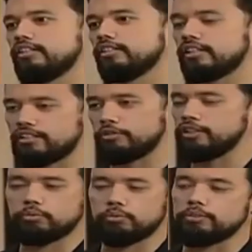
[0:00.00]
That's
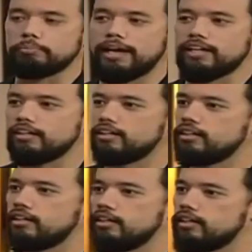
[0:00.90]
according to World Bank
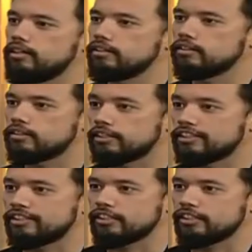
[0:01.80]
statistics.